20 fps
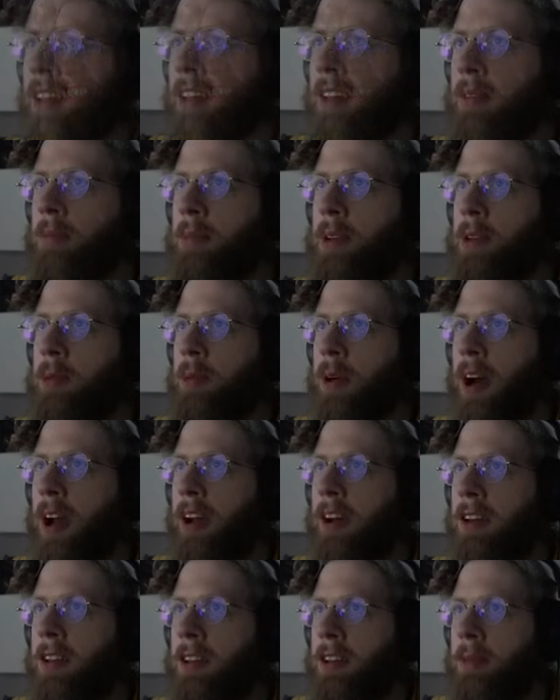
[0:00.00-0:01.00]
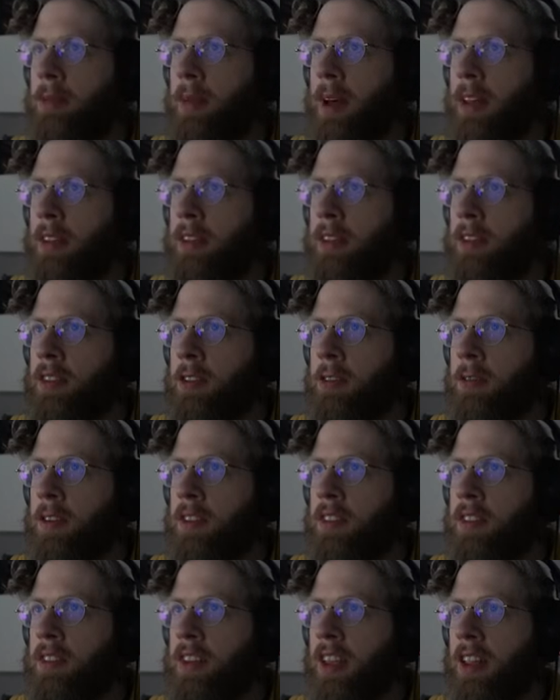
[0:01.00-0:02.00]
Meanwhile, my
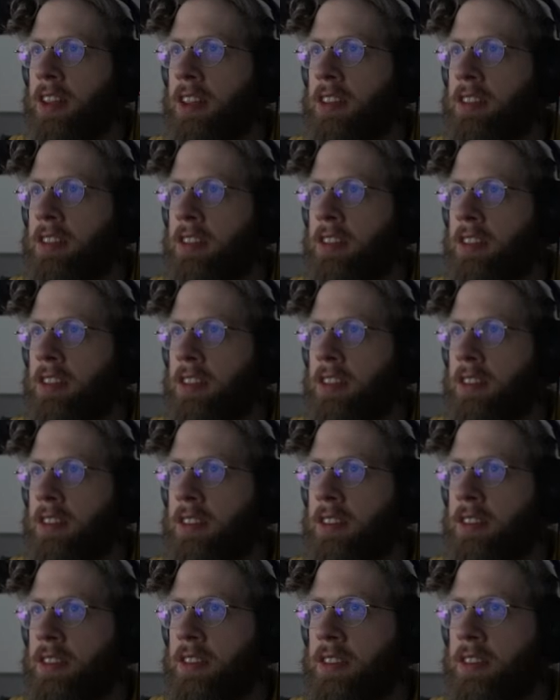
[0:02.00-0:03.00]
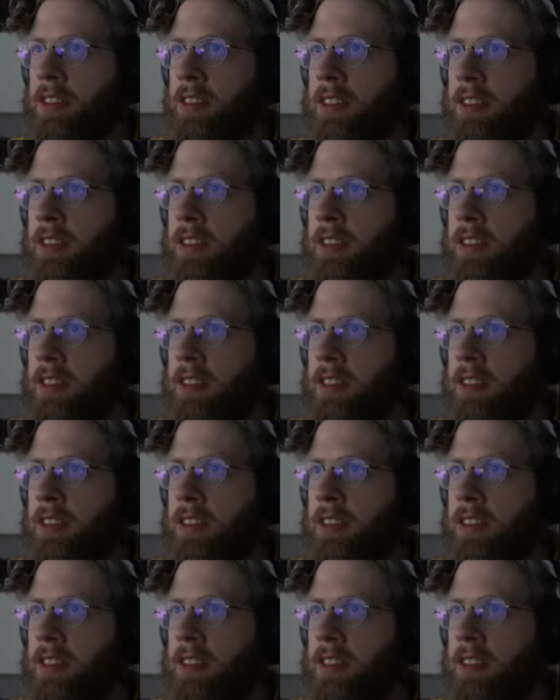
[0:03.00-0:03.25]
servant skeleton is...